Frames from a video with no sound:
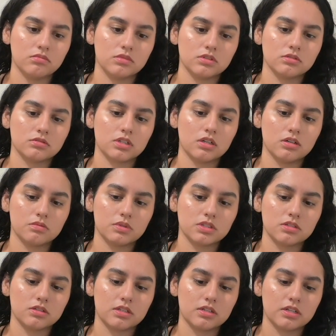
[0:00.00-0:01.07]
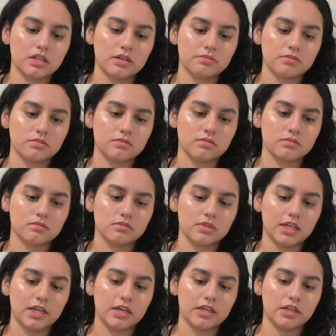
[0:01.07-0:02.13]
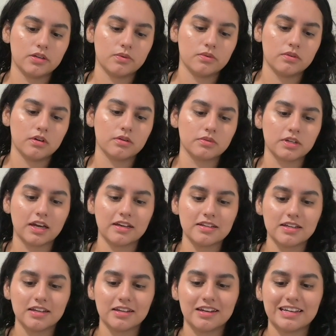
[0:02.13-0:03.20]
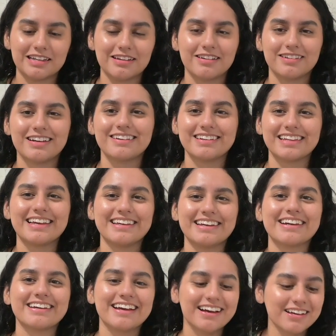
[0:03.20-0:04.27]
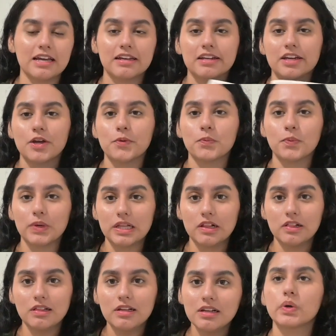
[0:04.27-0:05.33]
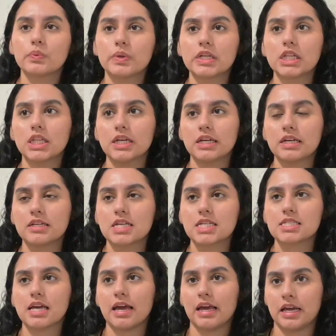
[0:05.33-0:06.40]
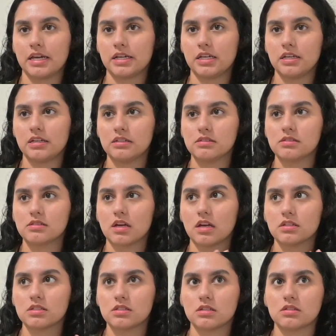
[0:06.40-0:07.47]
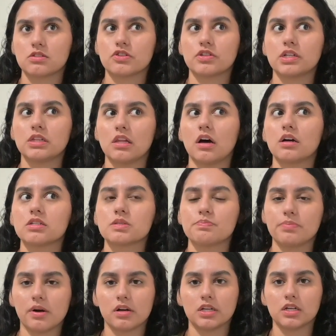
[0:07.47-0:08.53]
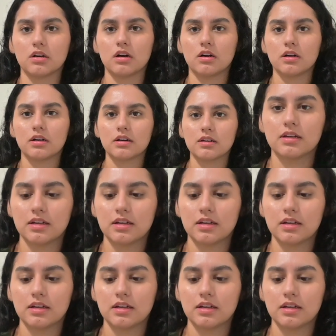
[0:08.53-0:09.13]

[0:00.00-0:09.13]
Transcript: oh god, what's their name? Annie. Oh, yeah. Annie and Will. Will is Annie's sister-in-law's bodyguard.